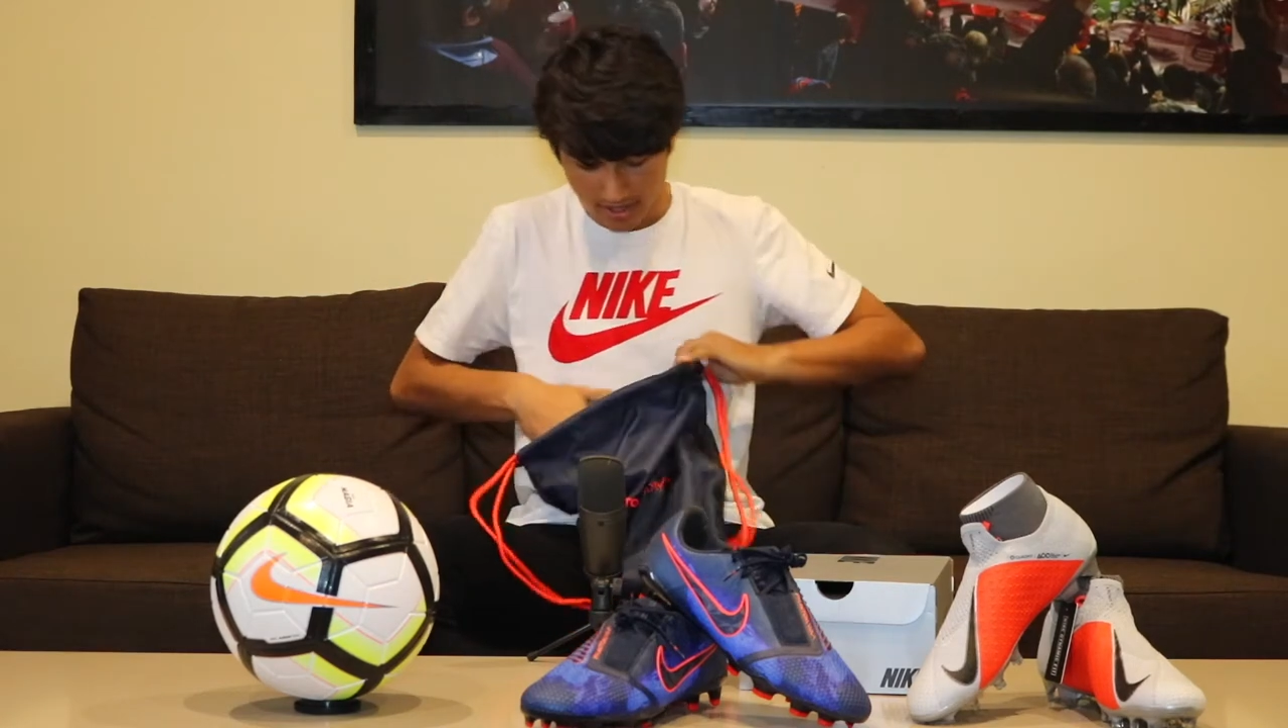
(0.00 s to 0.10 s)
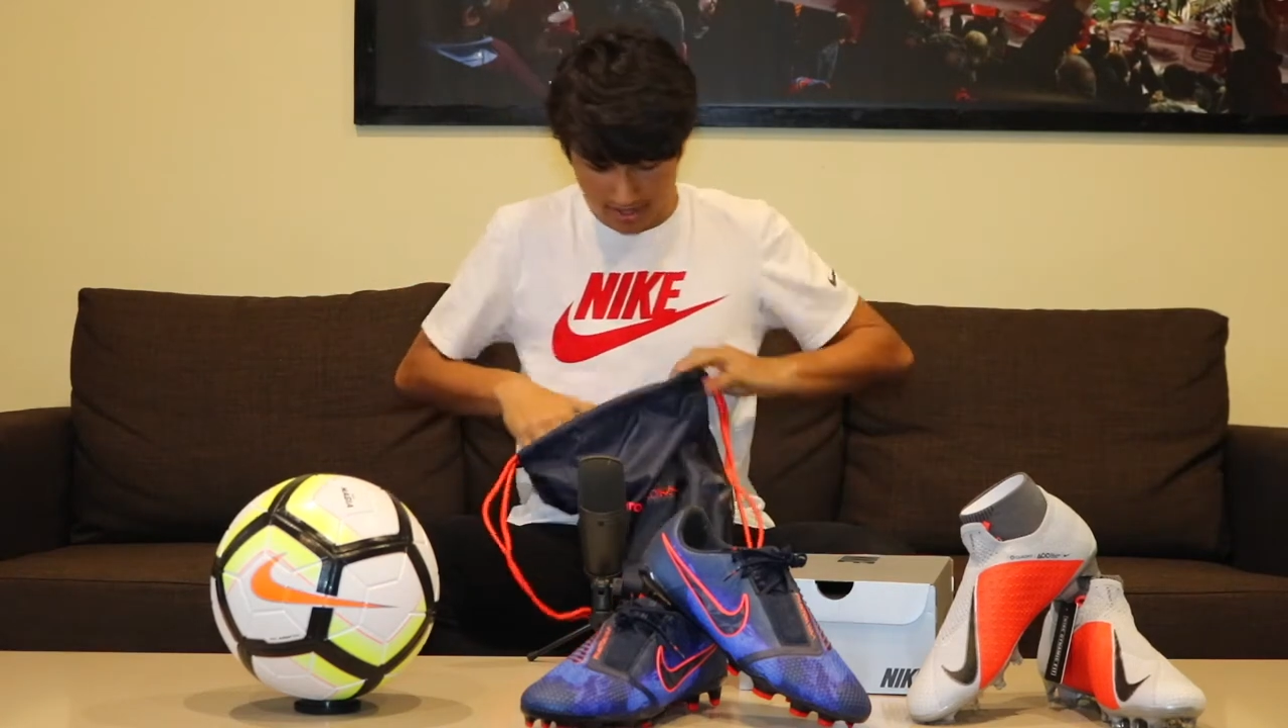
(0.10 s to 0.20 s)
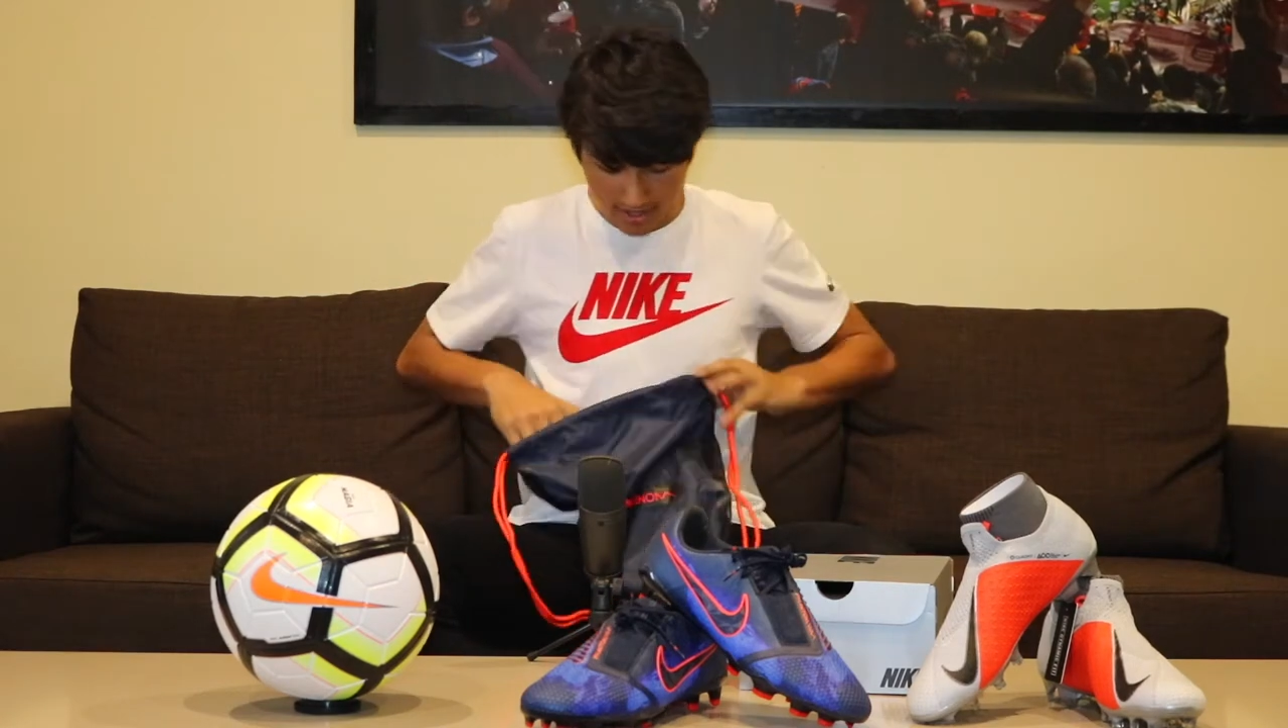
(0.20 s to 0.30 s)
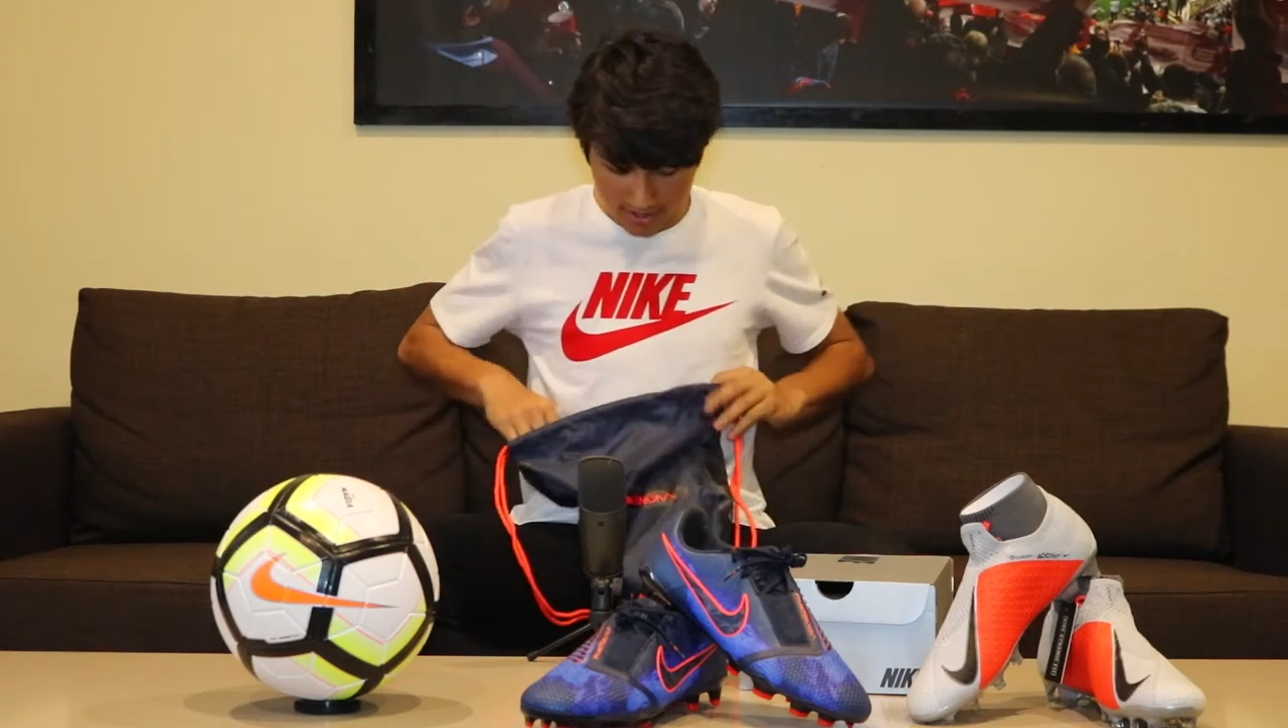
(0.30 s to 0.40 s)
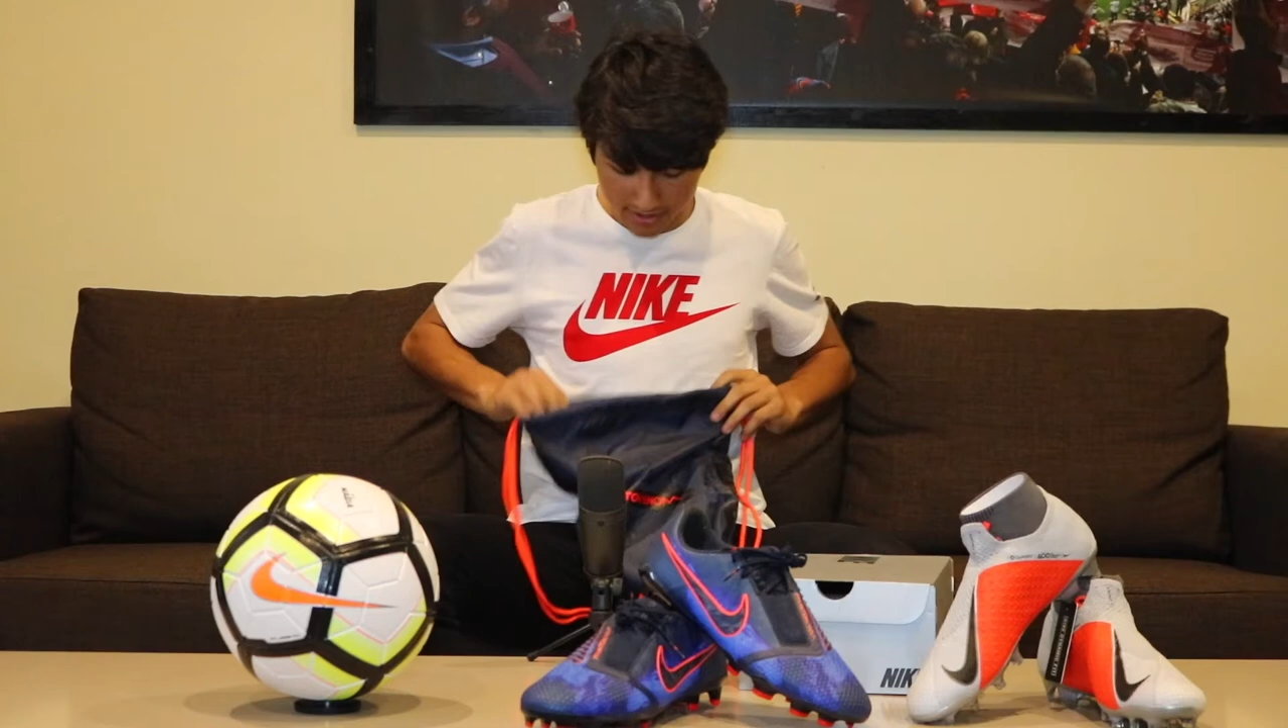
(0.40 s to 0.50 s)

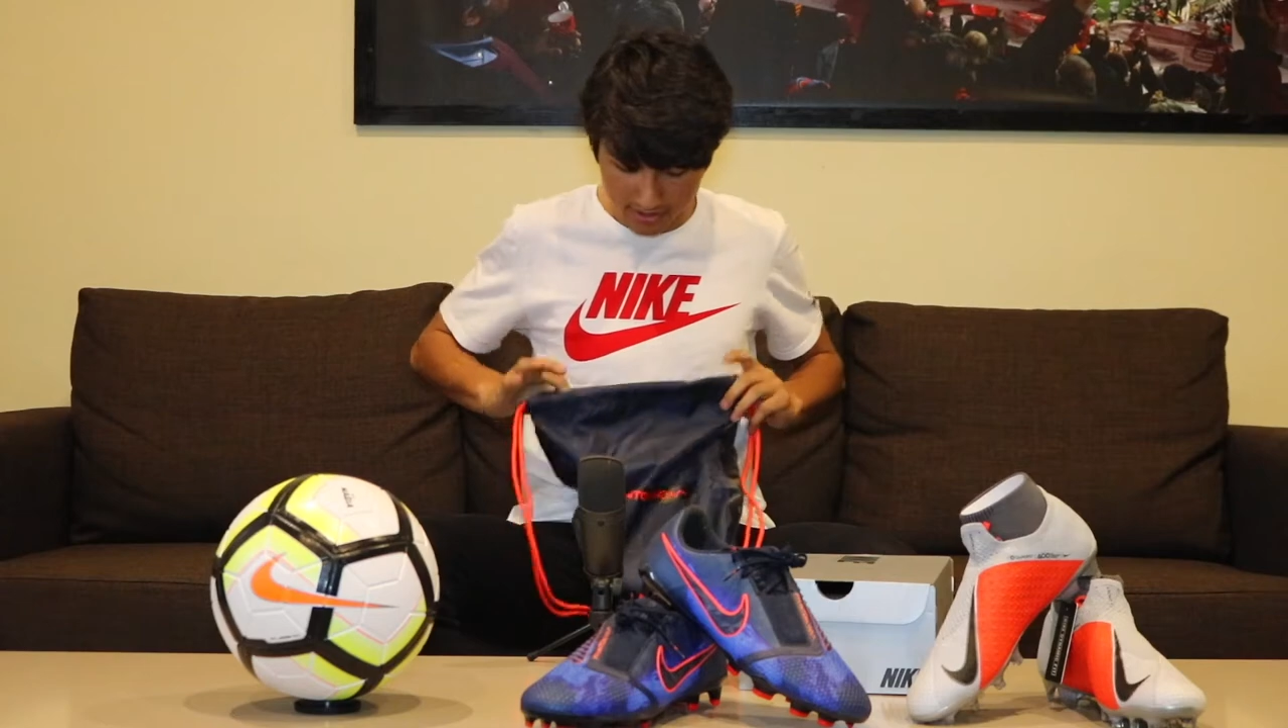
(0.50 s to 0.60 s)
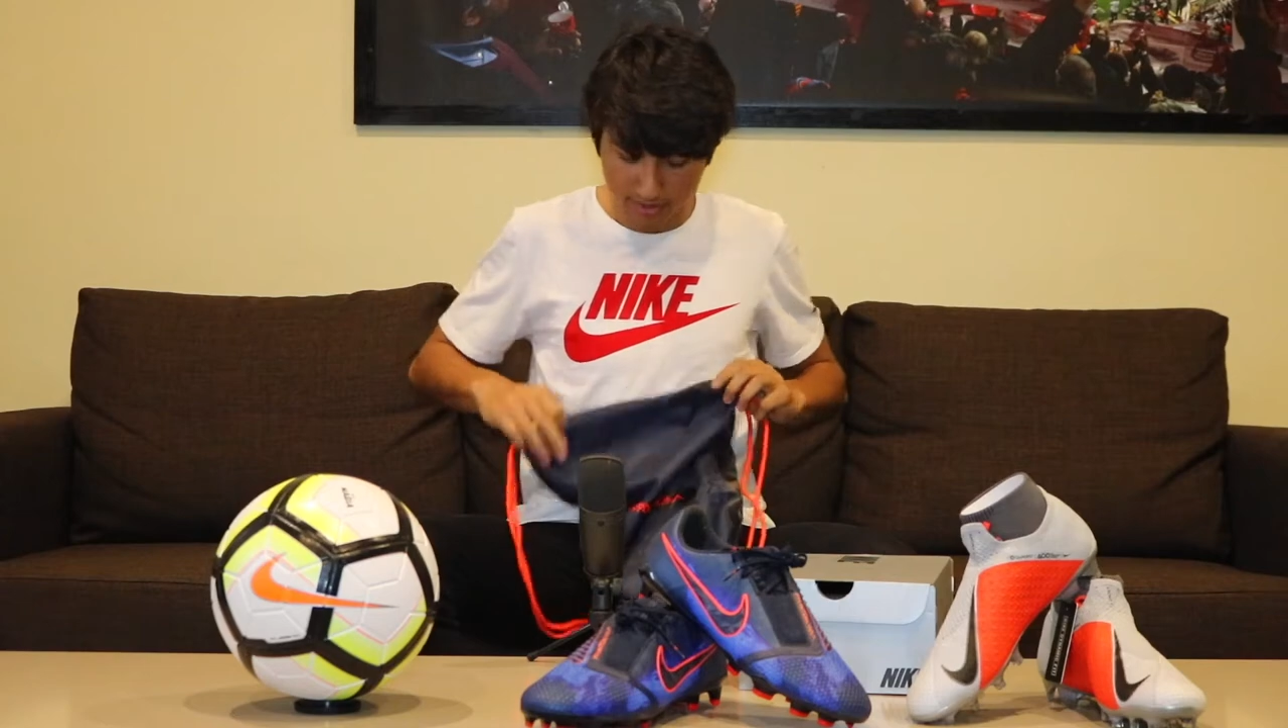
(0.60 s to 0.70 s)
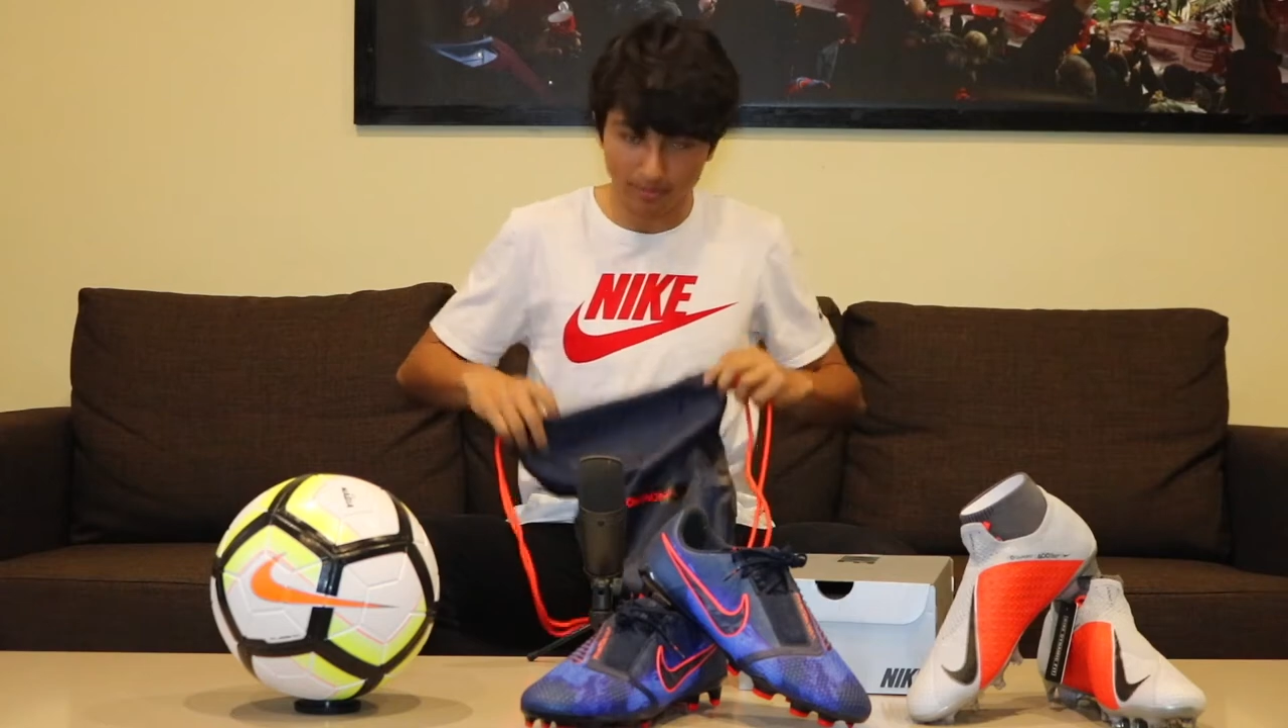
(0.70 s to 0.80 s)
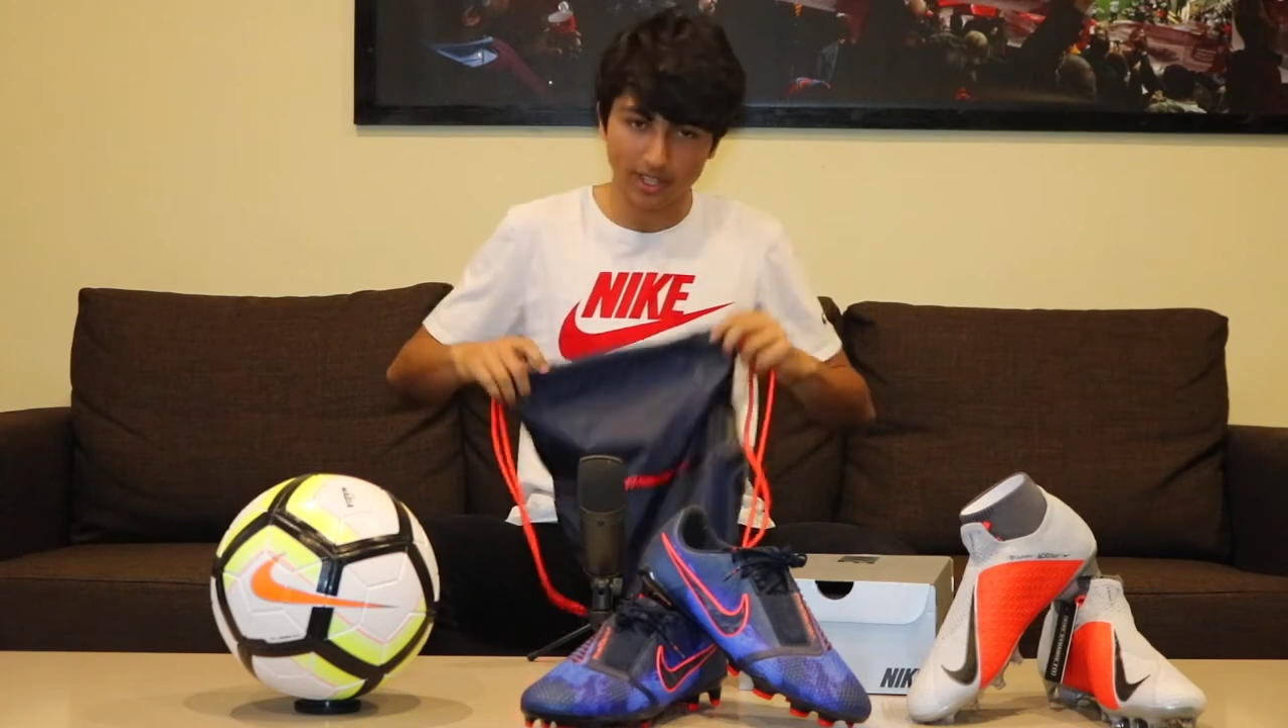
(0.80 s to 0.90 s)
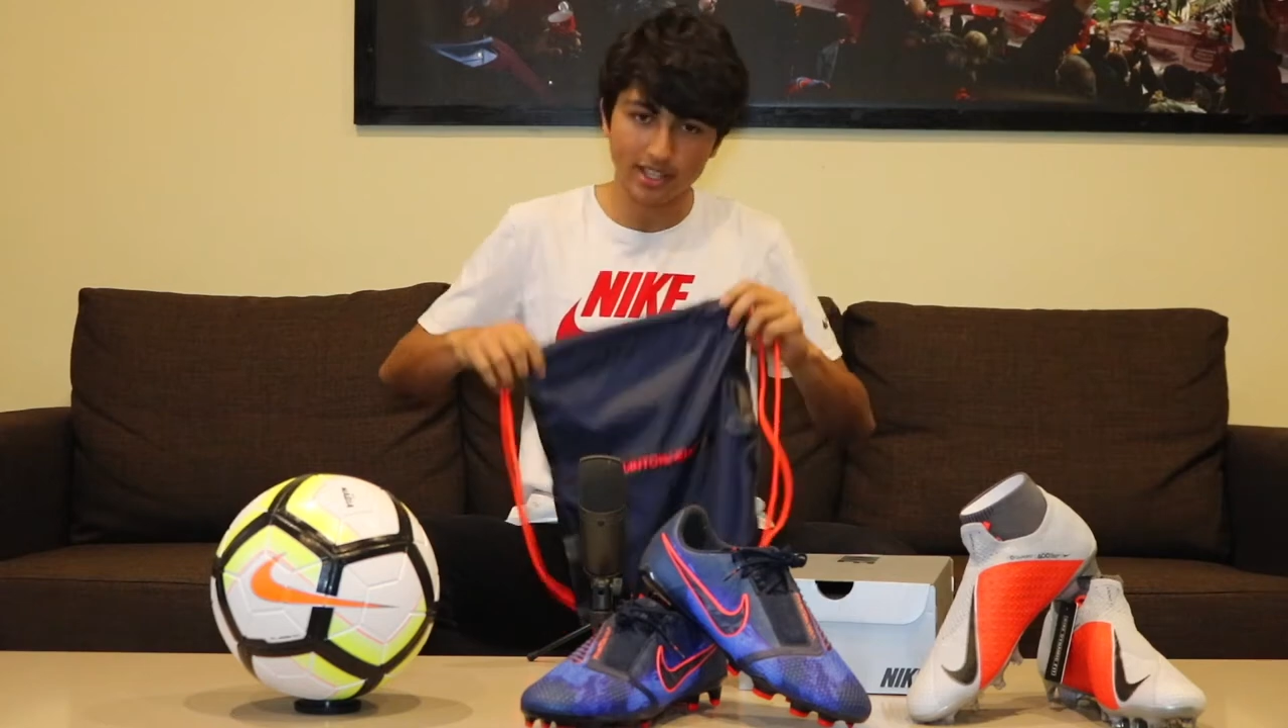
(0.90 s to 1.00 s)
And com